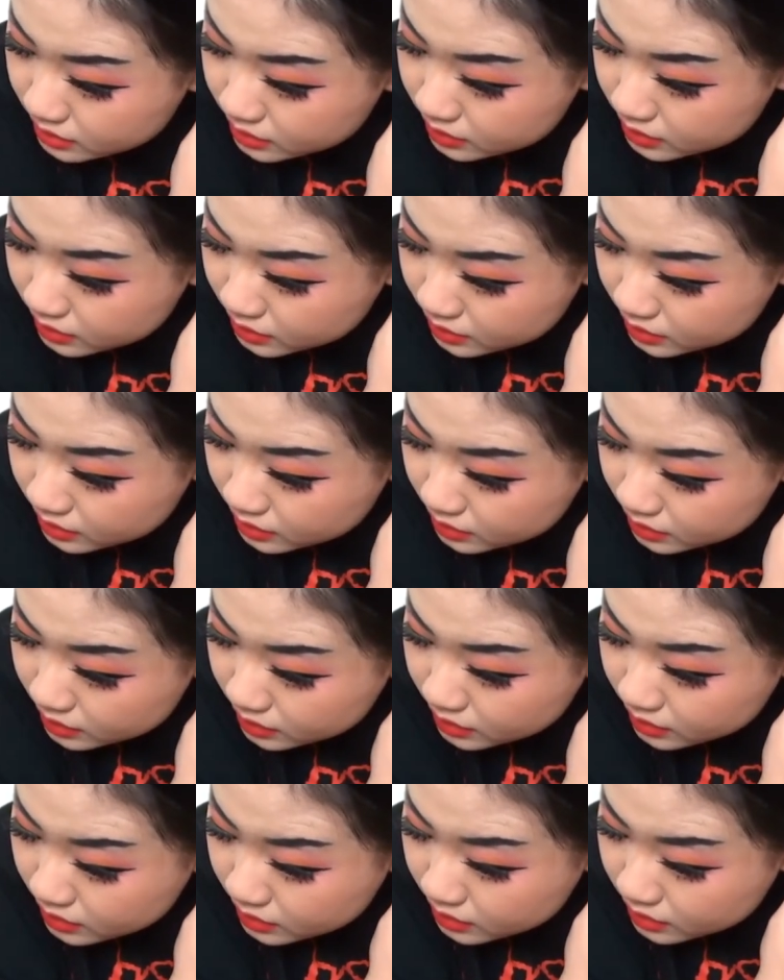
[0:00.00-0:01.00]

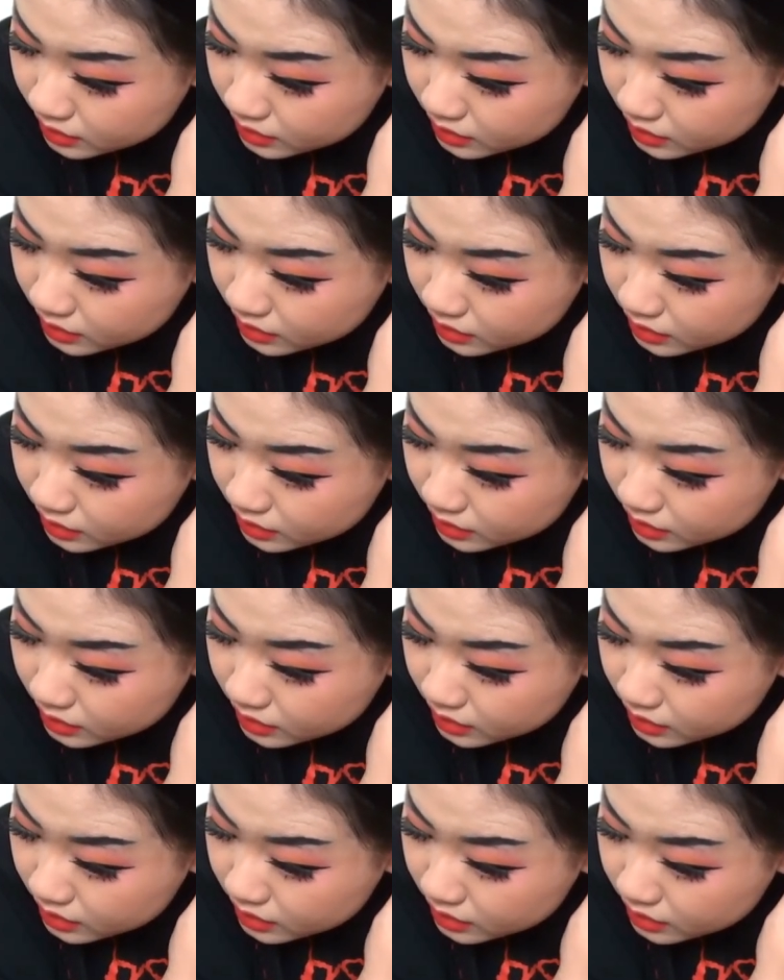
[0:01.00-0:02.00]

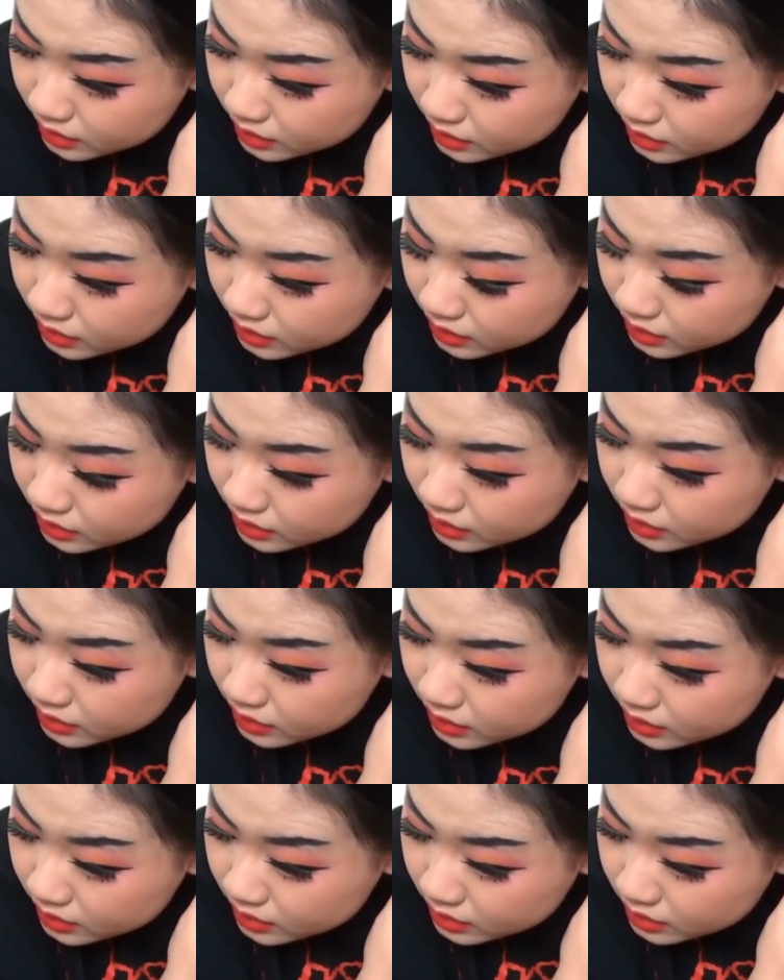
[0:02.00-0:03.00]

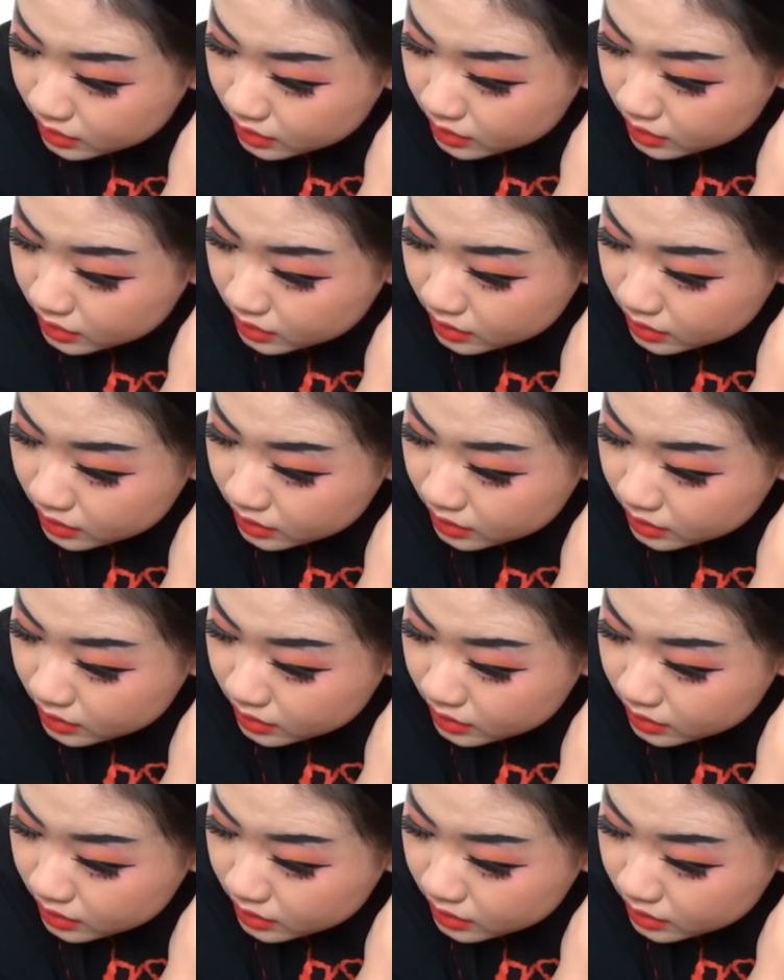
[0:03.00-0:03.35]
No one is speaking in this clip.